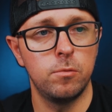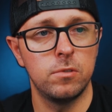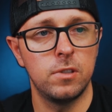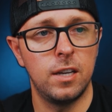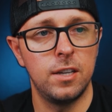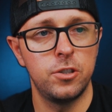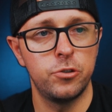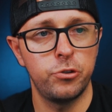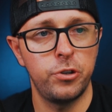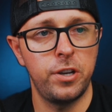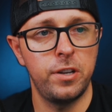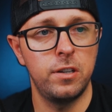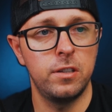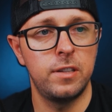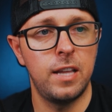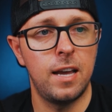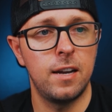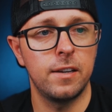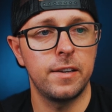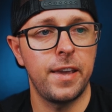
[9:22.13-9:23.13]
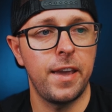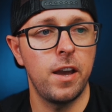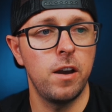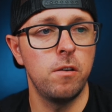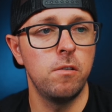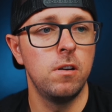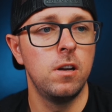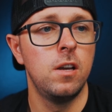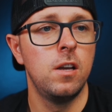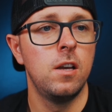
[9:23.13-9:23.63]
I traded that account,
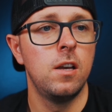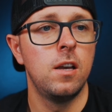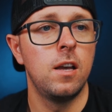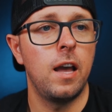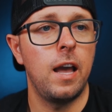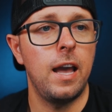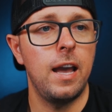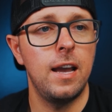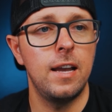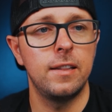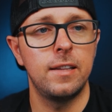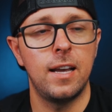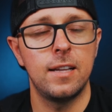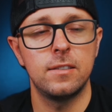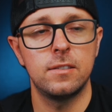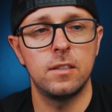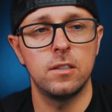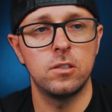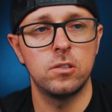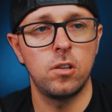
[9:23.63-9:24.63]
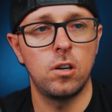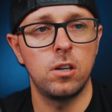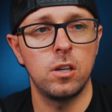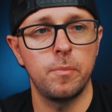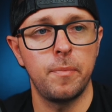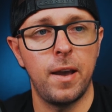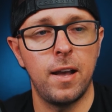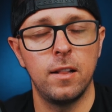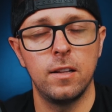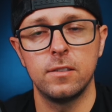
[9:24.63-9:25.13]
and that's the starting
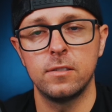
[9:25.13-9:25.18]
balance.